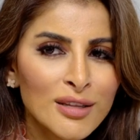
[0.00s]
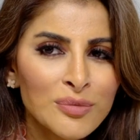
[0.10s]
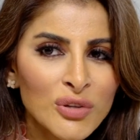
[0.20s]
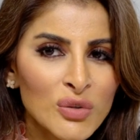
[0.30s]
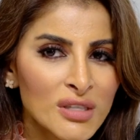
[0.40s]
the
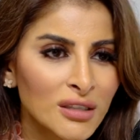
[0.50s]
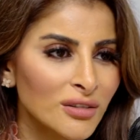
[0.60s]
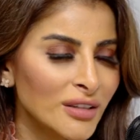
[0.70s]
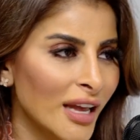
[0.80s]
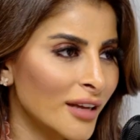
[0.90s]

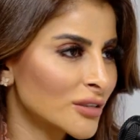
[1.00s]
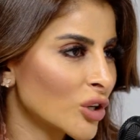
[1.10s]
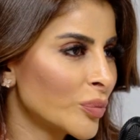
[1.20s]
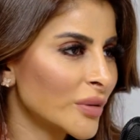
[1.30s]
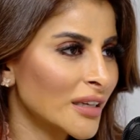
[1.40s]
musical they had on
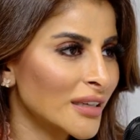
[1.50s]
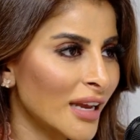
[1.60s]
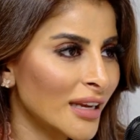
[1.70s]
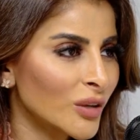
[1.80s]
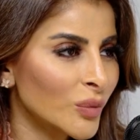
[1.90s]
opening
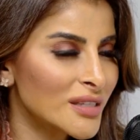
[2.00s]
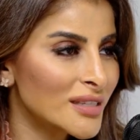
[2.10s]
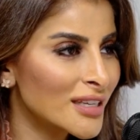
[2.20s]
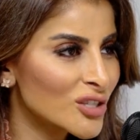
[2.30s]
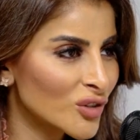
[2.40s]
night was The
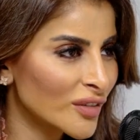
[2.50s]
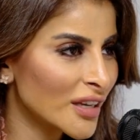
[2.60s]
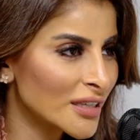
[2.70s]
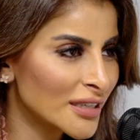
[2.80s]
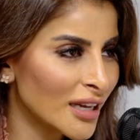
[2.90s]
History of
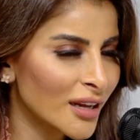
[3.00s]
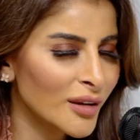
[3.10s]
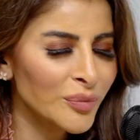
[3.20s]
India,